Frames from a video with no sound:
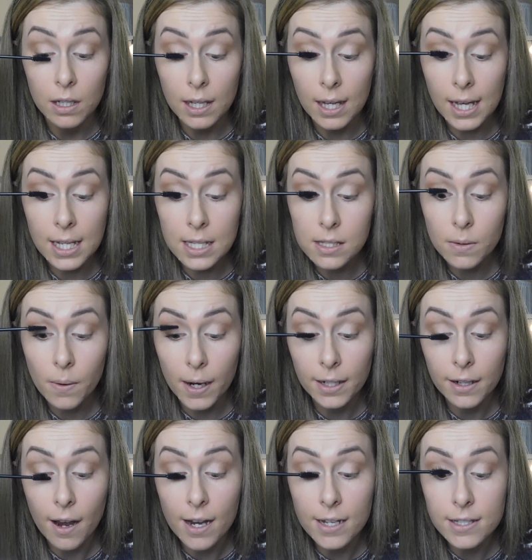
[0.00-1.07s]
It is quite
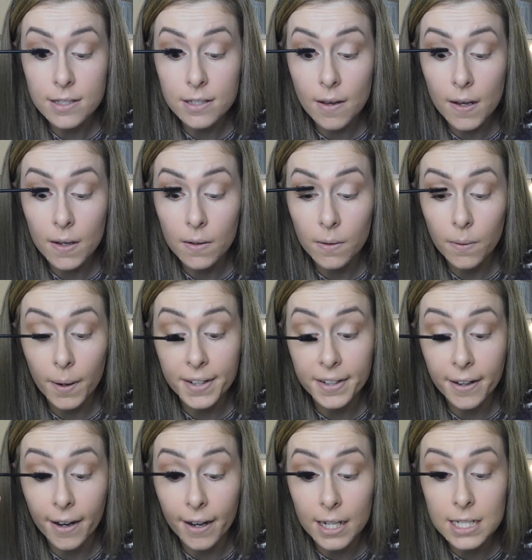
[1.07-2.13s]
nice, it's going on quite
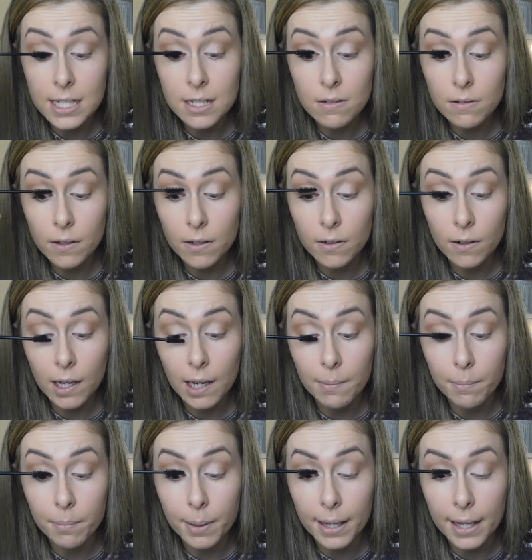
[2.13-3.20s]
nice, it's not going on
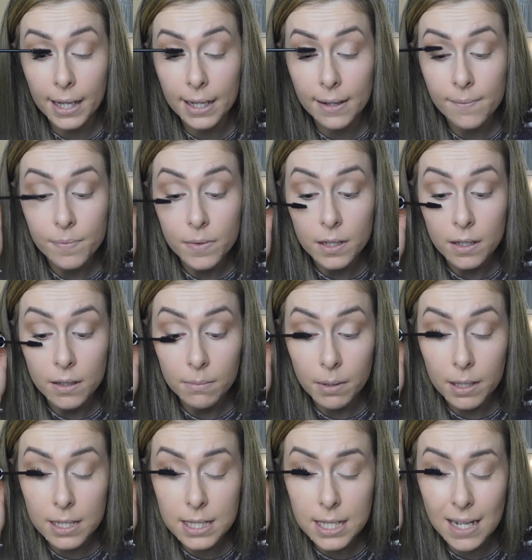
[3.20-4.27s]
clumpy, but
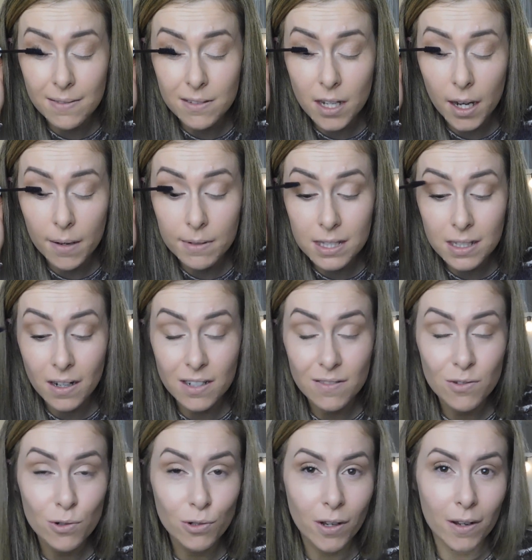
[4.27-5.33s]
at the same time it's kind of
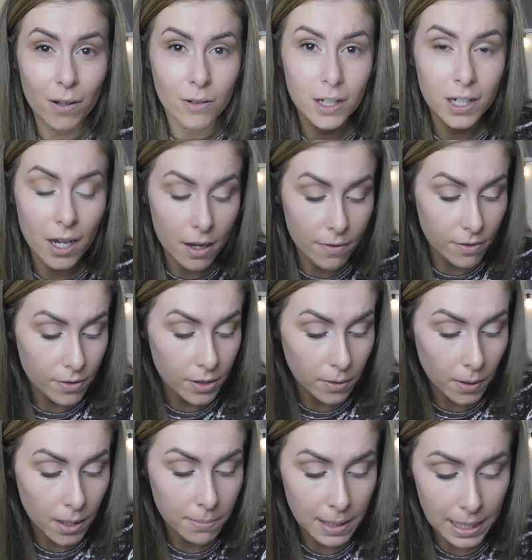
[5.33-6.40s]
not going on enough, if you know
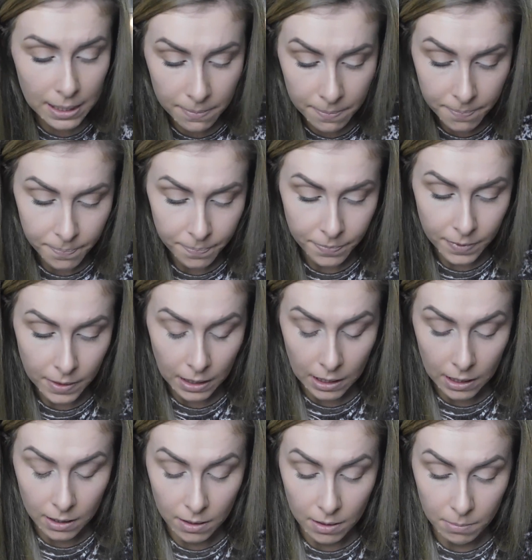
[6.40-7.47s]
what I mean.
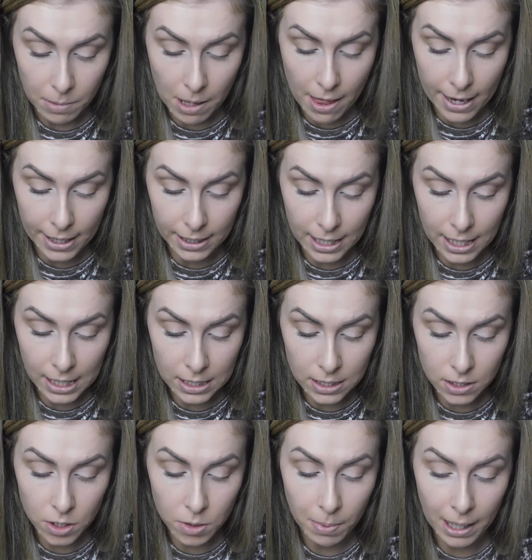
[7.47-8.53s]
But then it is
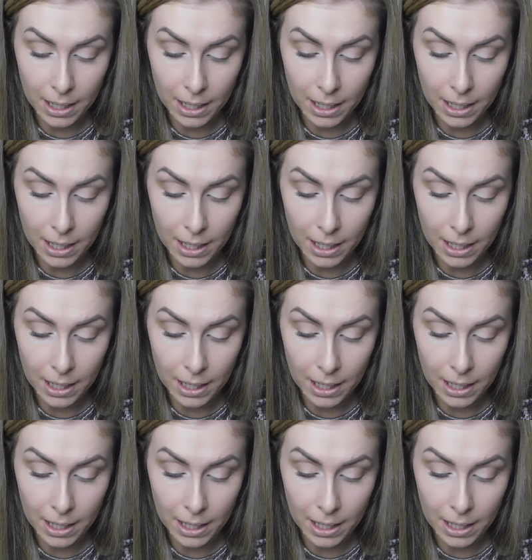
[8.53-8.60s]
£2.